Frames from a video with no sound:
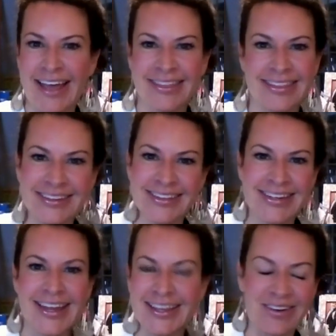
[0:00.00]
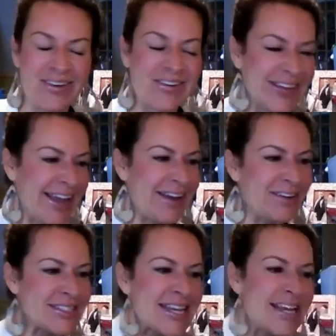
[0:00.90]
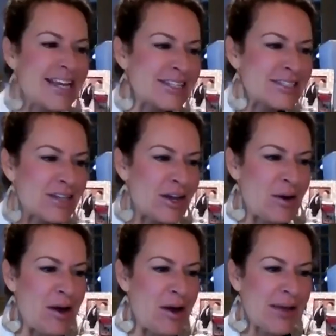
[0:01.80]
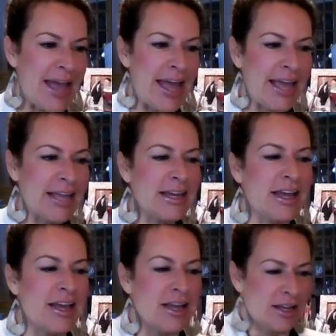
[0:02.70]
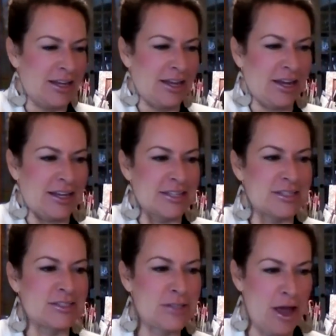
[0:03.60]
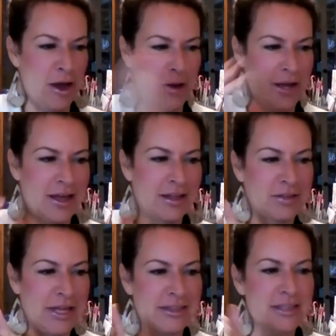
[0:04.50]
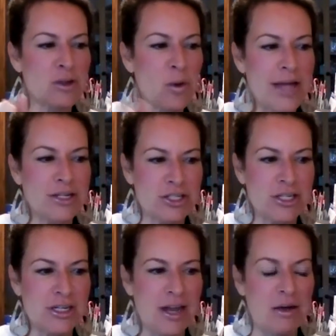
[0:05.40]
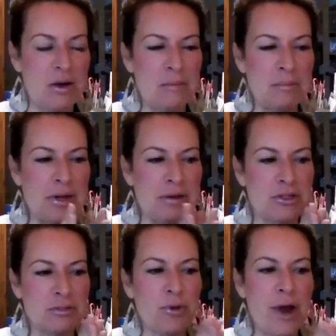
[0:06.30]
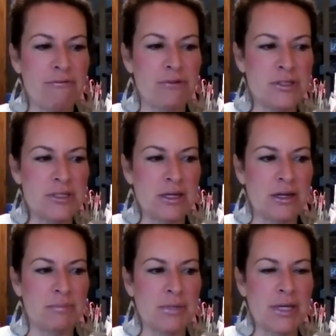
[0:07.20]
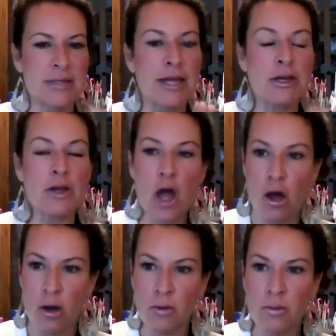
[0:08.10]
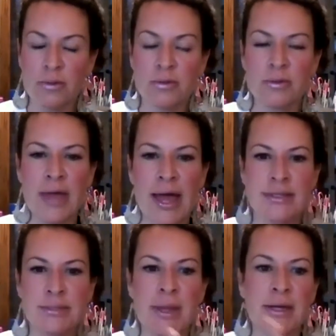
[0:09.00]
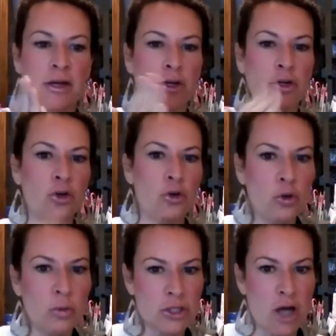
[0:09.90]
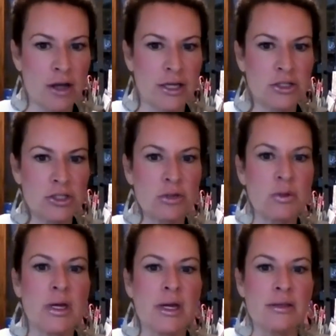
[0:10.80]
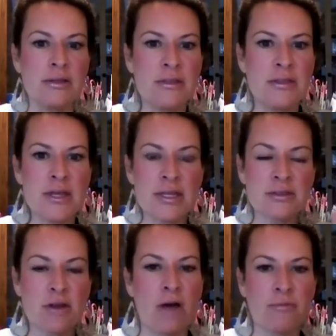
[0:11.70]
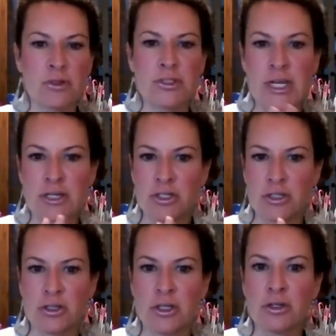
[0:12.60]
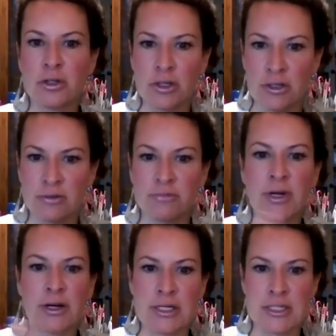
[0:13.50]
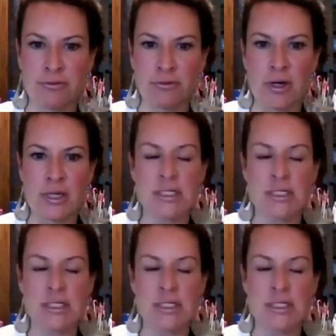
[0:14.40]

At the end of the day, it all counts. So, okay. This question, I'm going to just preface it because I know that depending on who we're talking to, this conversation can look very different.